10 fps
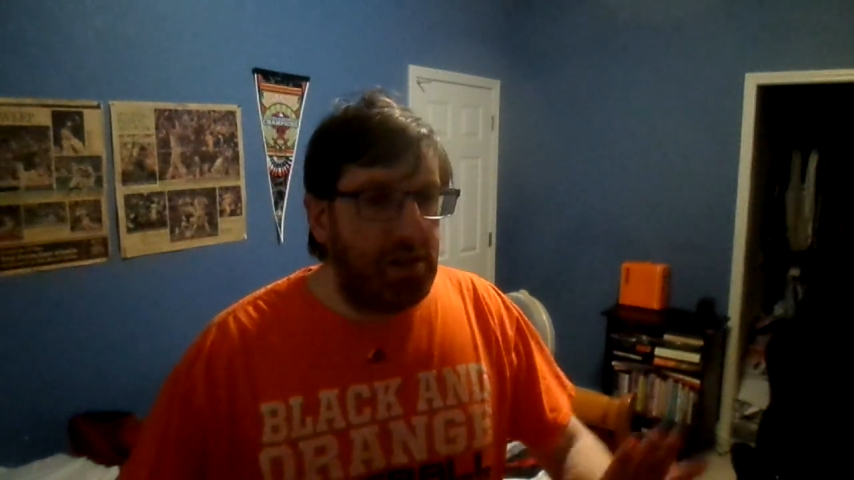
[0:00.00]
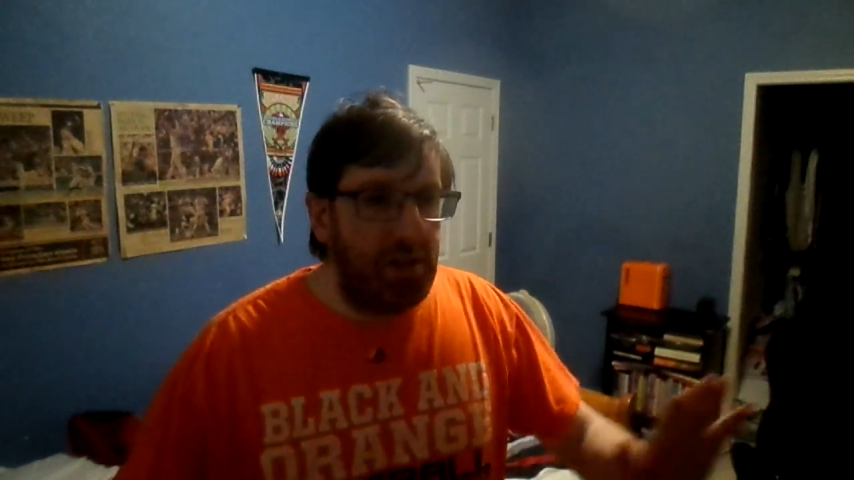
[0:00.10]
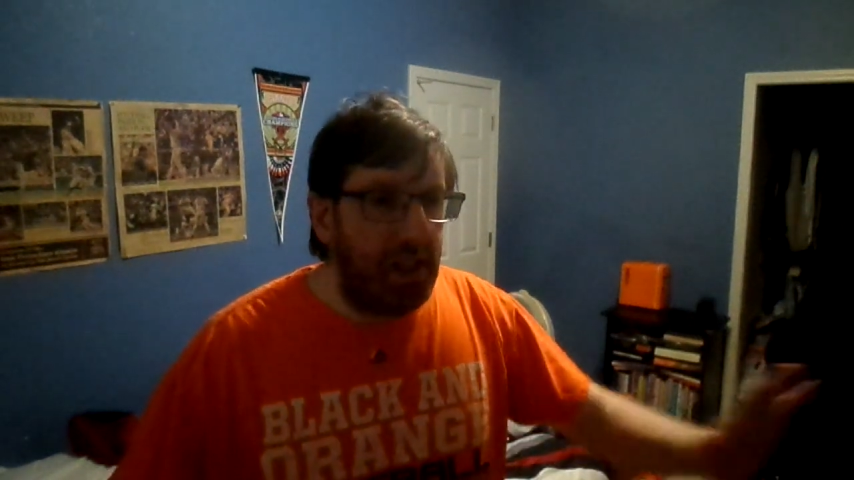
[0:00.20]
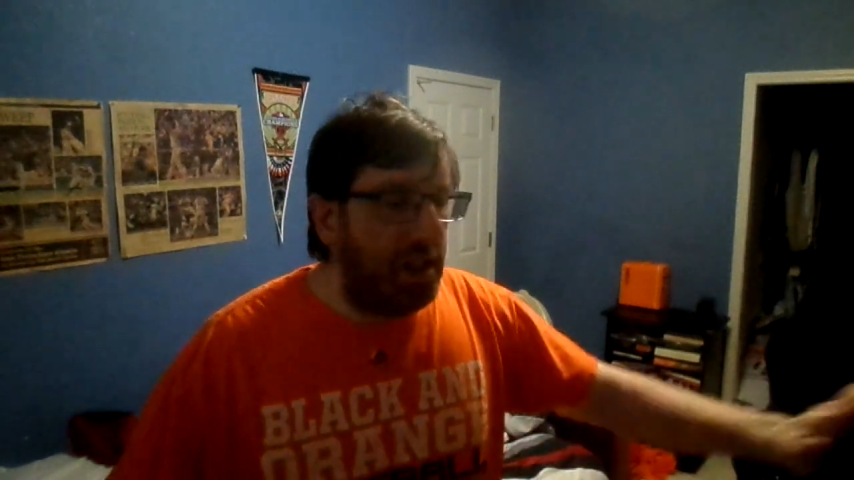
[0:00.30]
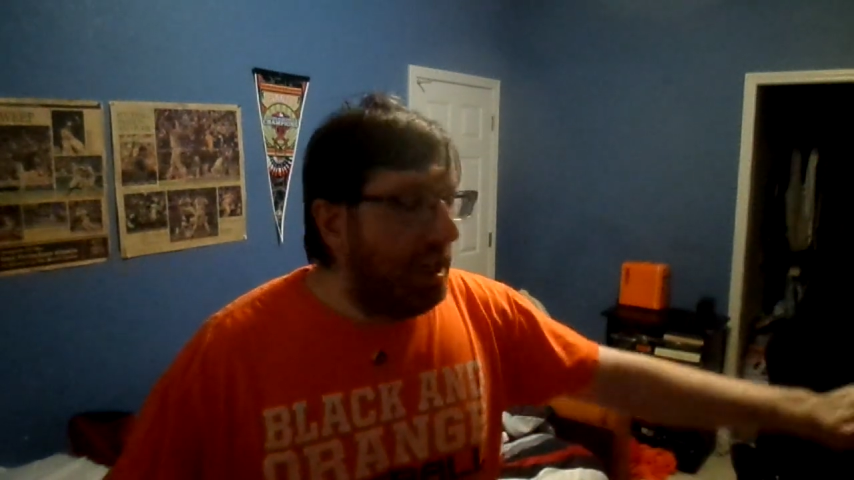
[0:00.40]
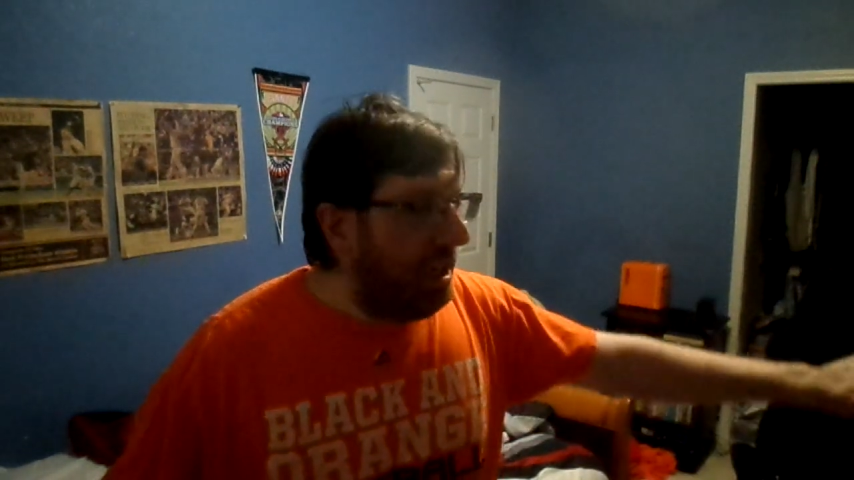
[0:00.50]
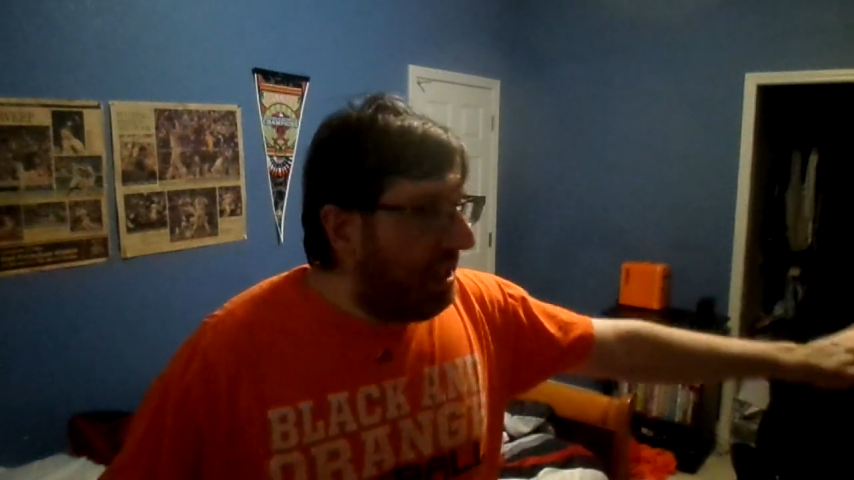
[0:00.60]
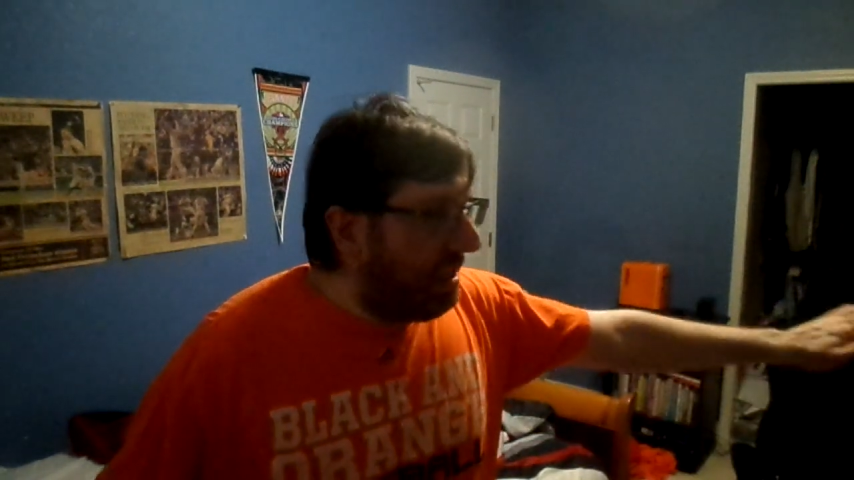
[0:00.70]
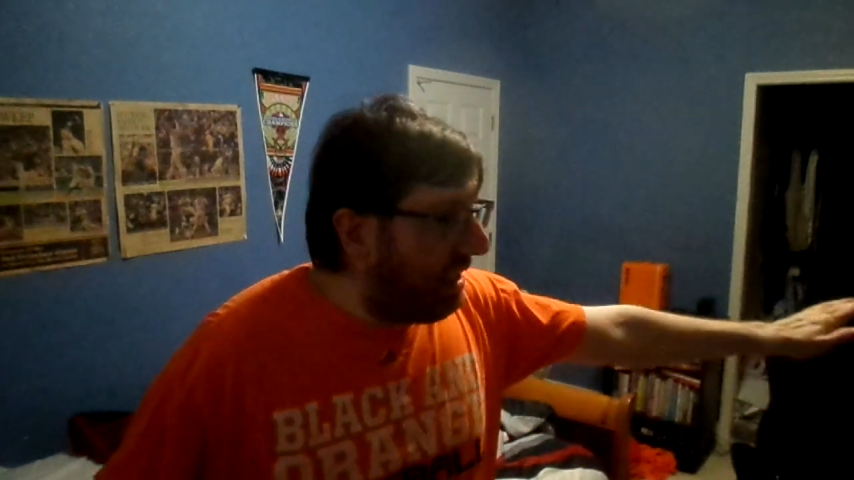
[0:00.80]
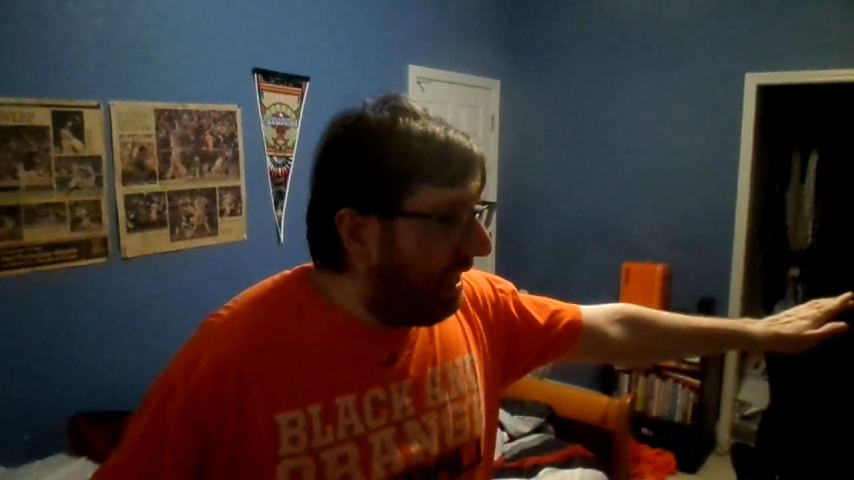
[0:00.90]
clear
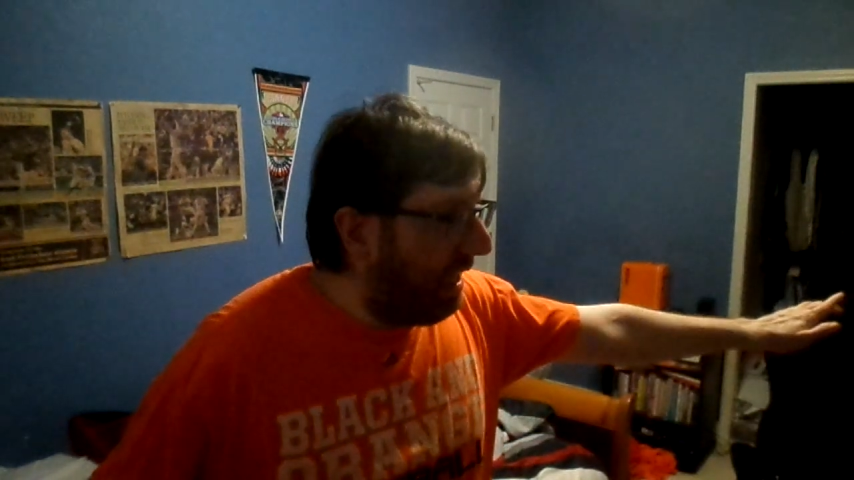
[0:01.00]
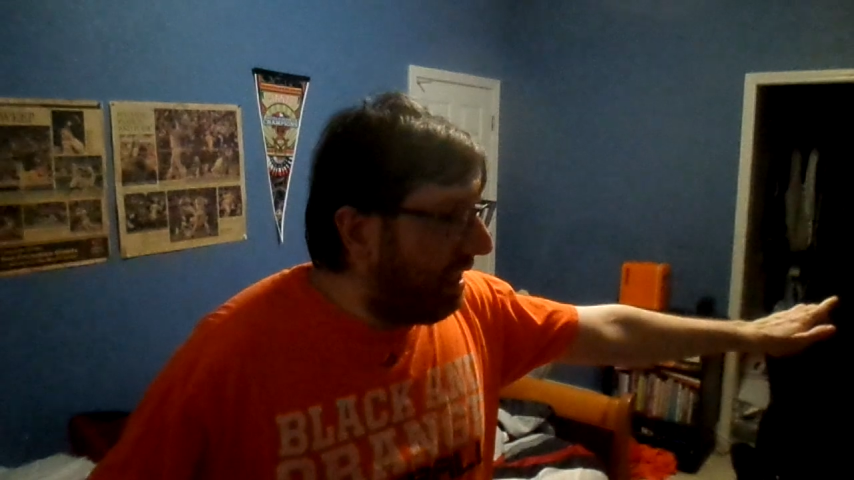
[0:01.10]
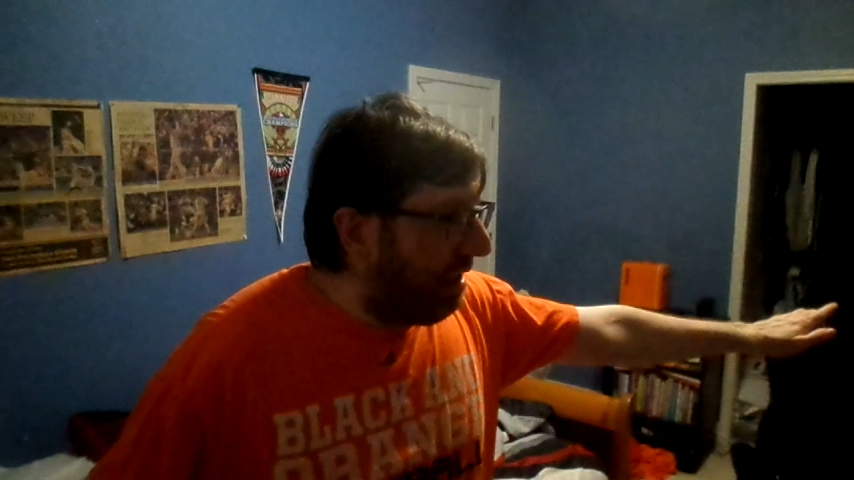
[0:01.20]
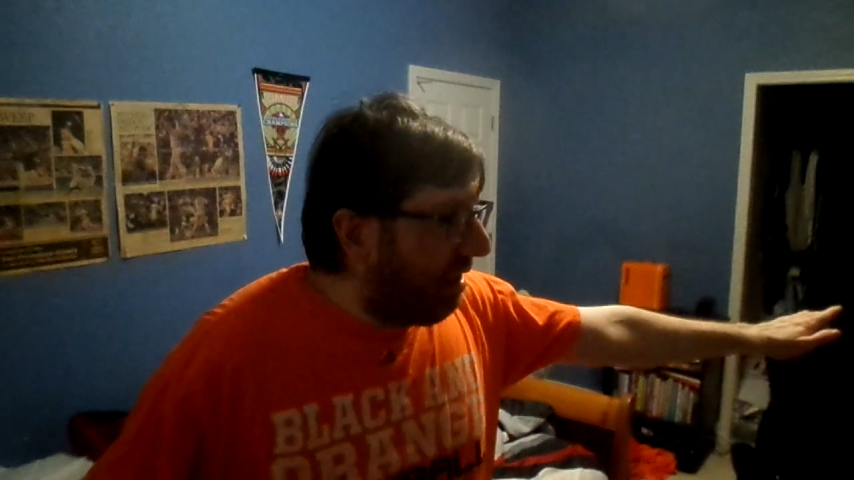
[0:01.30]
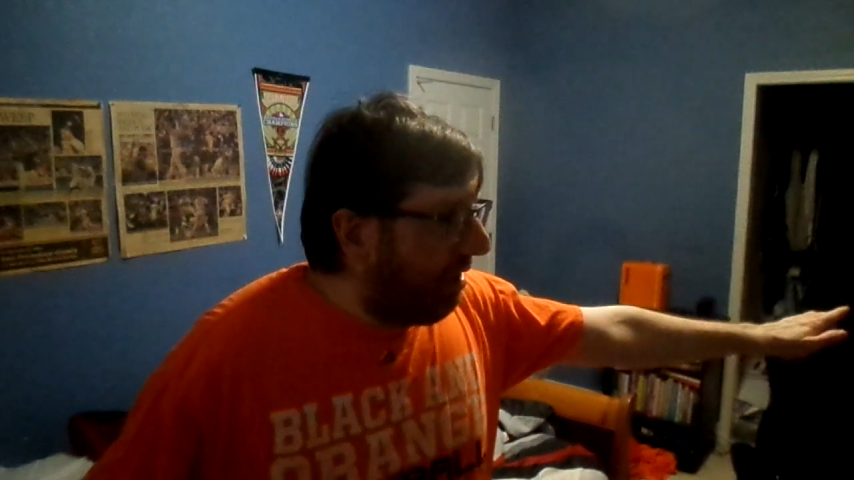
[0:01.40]
that